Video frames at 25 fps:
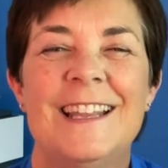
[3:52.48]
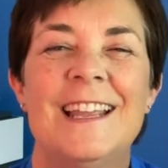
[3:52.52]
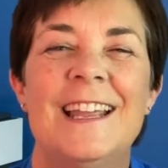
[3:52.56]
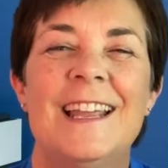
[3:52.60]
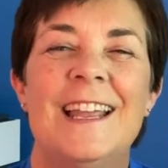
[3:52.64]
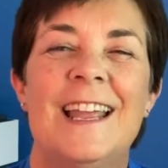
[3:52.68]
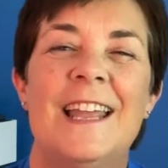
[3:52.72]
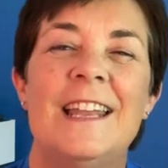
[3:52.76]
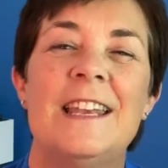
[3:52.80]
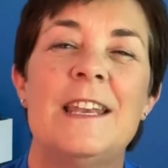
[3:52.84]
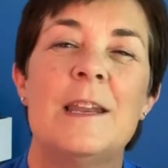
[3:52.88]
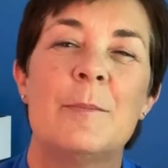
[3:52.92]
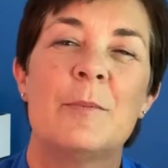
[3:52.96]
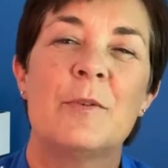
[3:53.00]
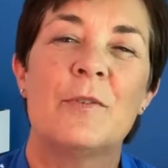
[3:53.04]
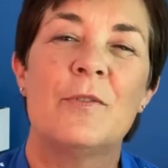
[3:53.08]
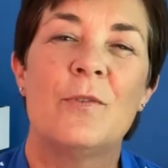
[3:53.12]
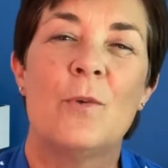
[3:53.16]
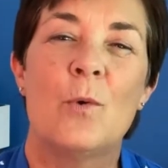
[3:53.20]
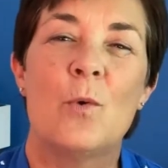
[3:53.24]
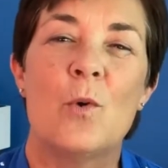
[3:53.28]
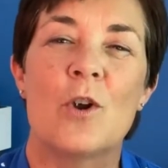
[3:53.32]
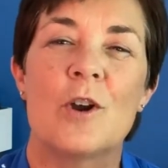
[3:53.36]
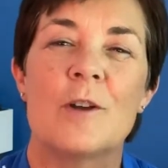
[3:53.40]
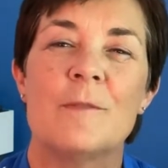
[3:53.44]
And number
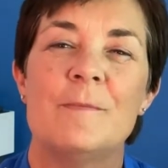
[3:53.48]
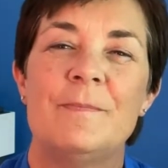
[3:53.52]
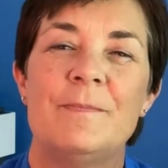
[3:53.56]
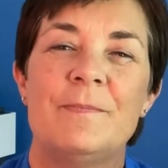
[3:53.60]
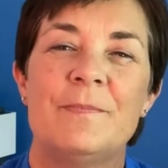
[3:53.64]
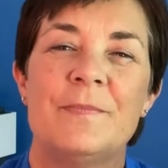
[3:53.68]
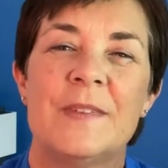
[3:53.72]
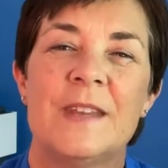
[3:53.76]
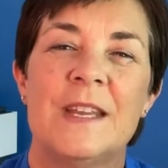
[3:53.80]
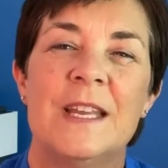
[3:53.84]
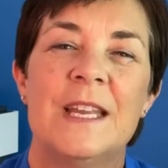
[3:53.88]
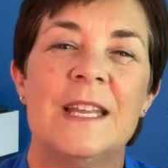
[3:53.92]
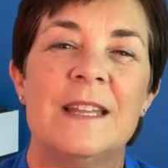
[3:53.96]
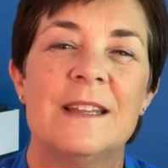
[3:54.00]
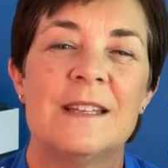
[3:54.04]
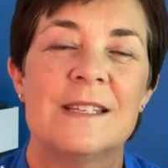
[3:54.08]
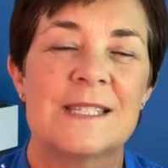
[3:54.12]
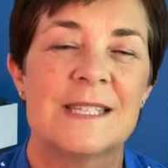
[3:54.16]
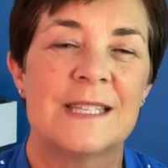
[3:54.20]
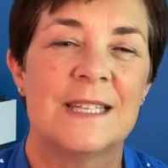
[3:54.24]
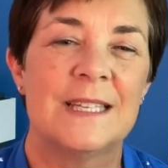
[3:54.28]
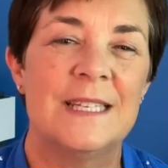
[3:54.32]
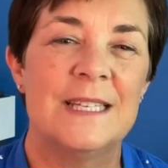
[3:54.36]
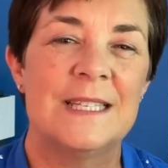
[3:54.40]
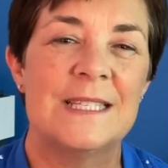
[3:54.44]
4,
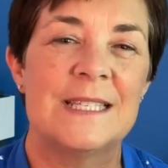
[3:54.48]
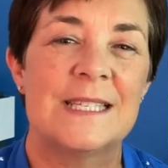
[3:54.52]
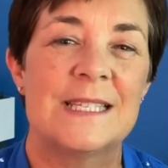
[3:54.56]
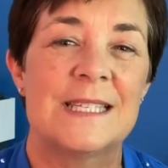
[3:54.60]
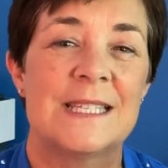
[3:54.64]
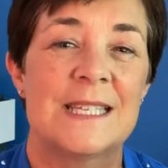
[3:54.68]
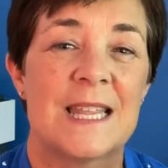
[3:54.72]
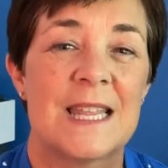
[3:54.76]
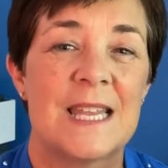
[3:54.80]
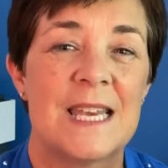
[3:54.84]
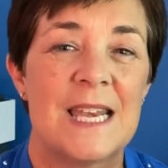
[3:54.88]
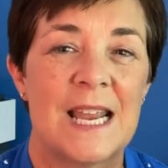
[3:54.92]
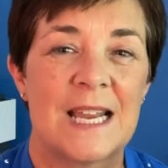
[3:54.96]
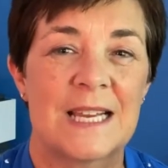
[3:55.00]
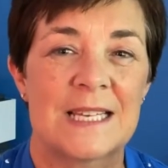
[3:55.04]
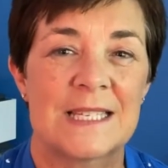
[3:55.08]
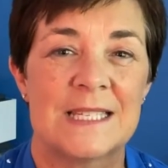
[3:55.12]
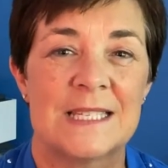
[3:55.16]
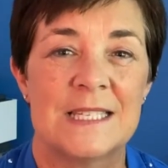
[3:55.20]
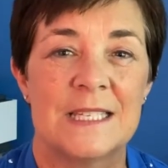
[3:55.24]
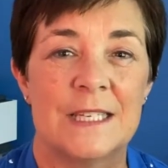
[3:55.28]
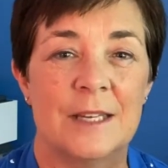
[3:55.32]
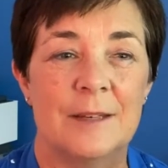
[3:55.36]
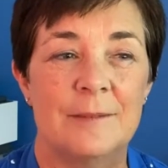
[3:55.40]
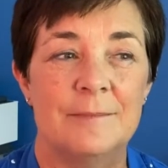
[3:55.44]
this leads us to the
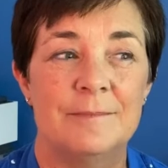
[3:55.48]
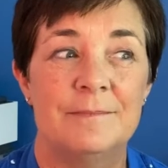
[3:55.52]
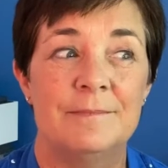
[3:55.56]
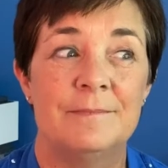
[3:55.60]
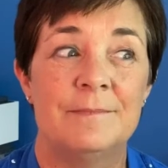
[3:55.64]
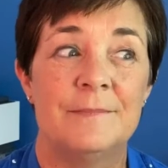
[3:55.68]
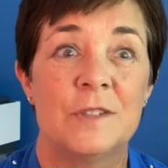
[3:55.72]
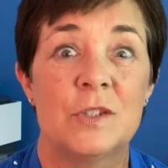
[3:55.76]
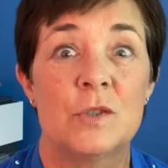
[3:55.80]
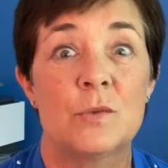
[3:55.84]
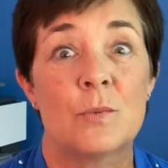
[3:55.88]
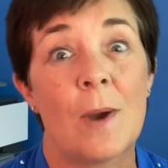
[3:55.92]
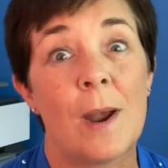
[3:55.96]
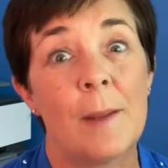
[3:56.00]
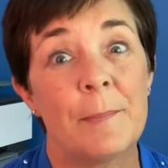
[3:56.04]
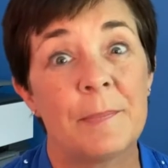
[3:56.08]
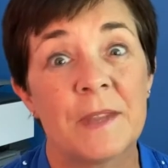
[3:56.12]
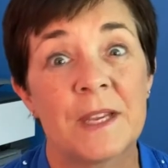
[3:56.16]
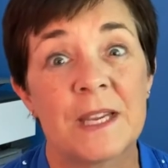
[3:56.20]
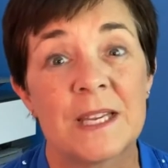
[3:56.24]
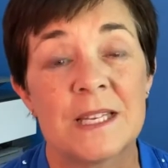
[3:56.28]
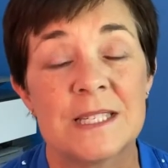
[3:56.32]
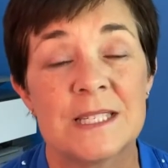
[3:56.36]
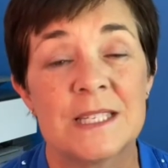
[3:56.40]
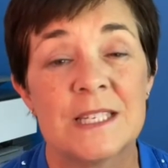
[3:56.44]
next tip, drop
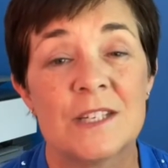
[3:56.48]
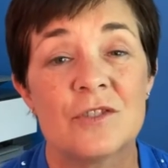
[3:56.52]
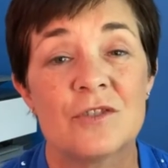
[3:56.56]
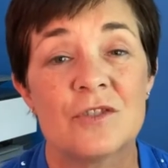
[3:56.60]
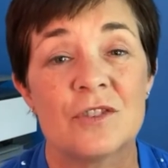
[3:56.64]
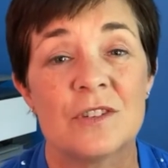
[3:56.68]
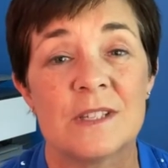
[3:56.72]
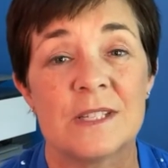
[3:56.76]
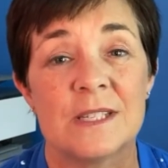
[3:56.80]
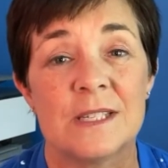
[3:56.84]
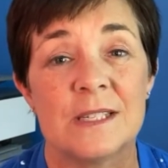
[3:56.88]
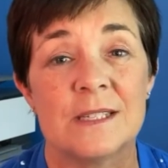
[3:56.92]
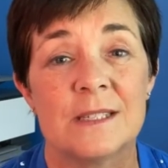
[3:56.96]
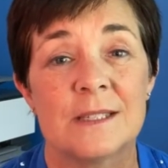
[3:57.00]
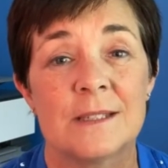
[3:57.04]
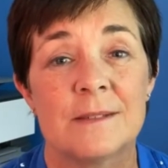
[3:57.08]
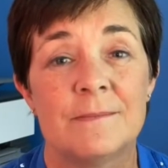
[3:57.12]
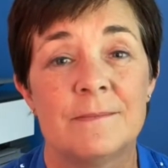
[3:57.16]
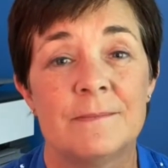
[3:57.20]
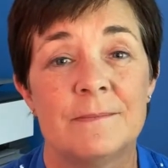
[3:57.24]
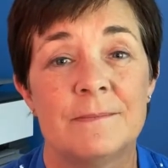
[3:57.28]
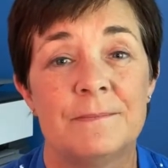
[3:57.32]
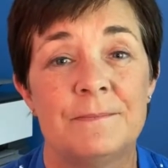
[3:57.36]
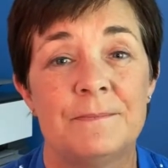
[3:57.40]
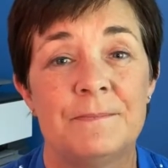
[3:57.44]
the contingencies.
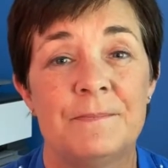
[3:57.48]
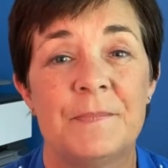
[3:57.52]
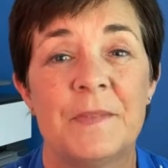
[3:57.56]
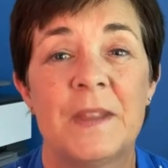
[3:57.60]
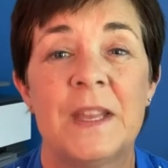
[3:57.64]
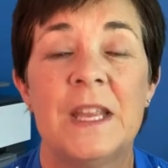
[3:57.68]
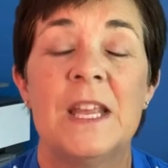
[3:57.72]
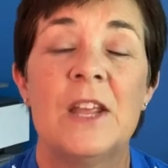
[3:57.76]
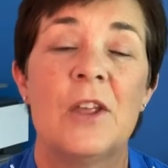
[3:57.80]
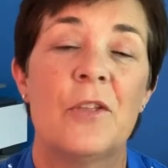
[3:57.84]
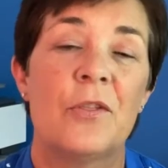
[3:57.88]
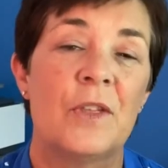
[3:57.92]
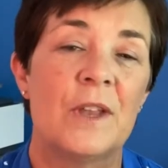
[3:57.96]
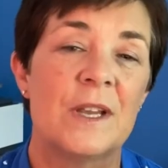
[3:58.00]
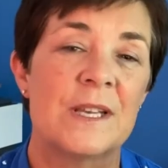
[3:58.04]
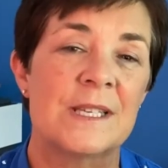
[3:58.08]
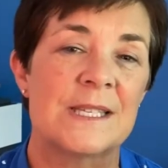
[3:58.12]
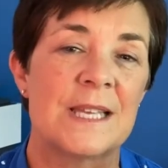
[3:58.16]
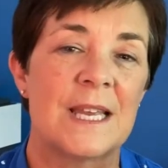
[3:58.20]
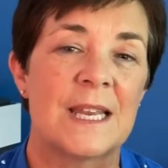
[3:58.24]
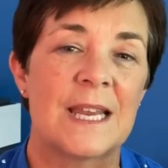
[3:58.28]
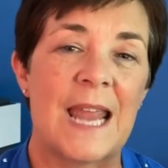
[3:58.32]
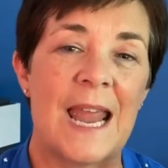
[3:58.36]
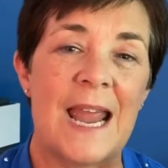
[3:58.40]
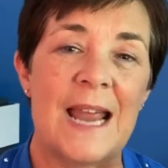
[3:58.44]

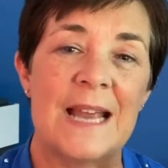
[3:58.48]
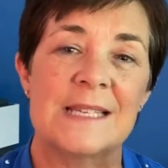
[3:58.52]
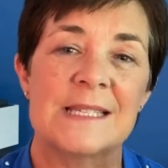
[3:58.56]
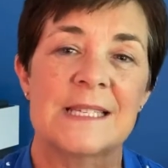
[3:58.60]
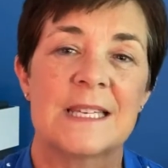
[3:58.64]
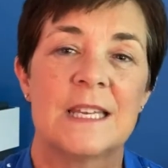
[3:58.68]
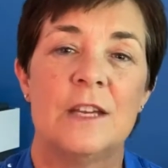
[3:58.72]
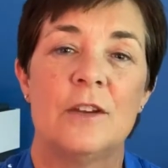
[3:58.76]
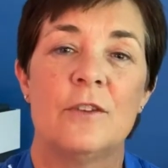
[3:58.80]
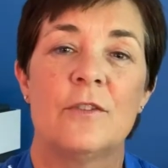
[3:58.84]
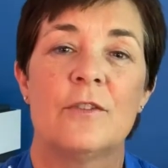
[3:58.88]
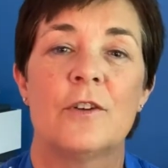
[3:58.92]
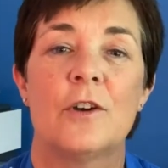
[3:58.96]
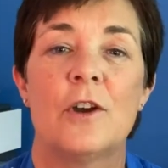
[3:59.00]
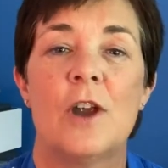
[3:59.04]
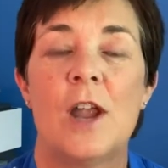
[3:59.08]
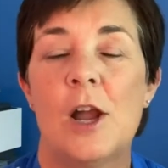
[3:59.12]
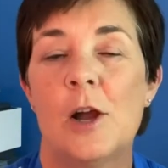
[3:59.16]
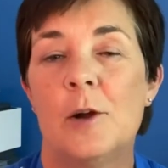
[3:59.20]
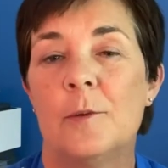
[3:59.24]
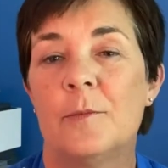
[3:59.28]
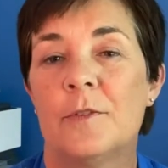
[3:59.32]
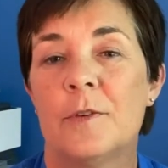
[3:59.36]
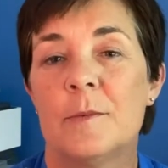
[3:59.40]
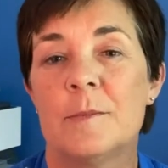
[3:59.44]
Things like asking for
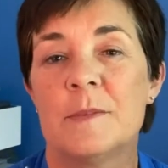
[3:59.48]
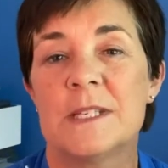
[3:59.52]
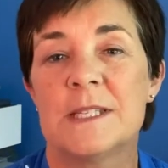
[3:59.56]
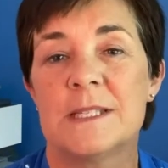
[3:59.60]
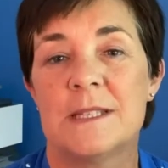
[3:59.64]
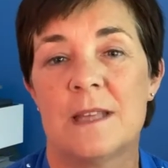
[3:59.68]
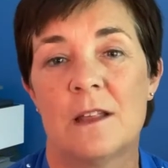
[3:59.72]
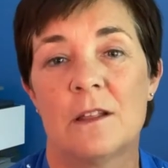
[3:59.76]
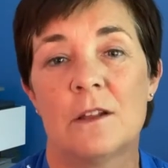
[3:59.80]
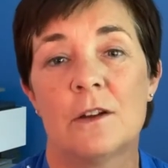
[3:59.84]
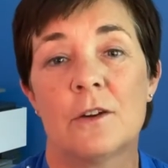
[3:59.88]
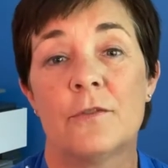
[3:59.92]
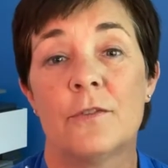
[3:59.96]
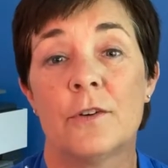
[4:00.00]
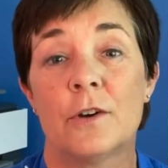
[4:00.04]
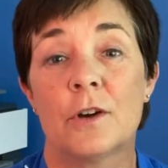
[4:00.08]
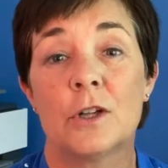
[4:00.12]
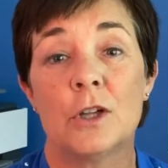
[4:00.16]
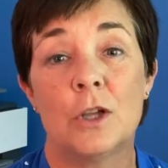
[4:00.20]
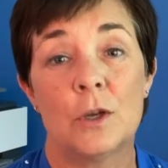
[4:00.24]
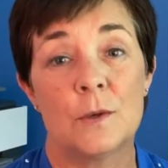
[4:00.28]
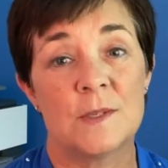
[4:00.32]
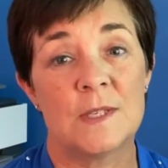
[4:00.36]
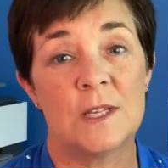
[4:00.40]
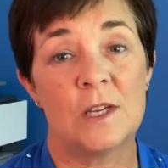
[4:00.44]
help from the seller for
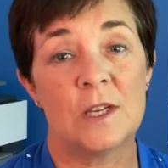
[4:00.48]
closing